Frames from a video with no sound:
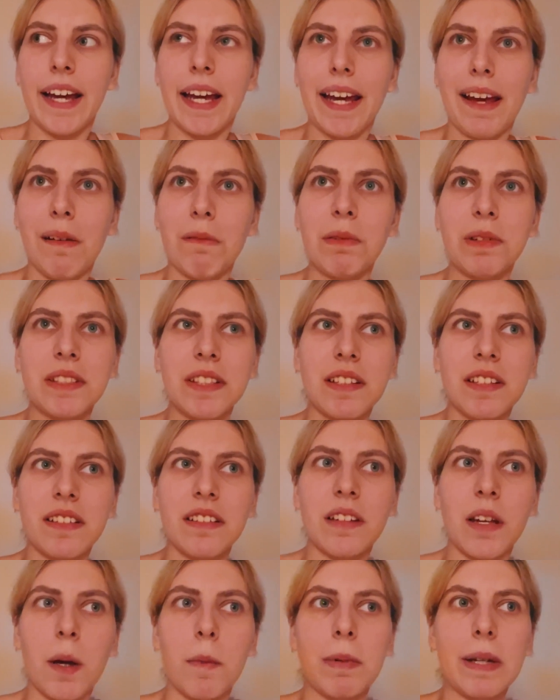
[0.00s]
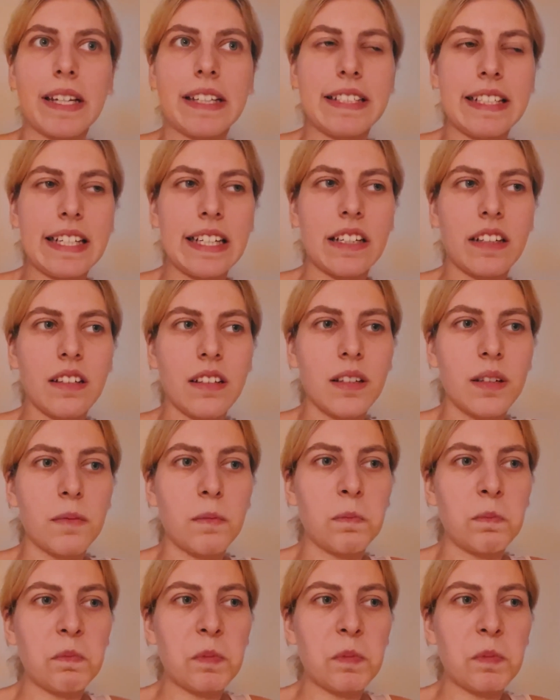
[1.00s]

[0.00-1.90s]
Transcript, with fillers: It wasn't a big deal,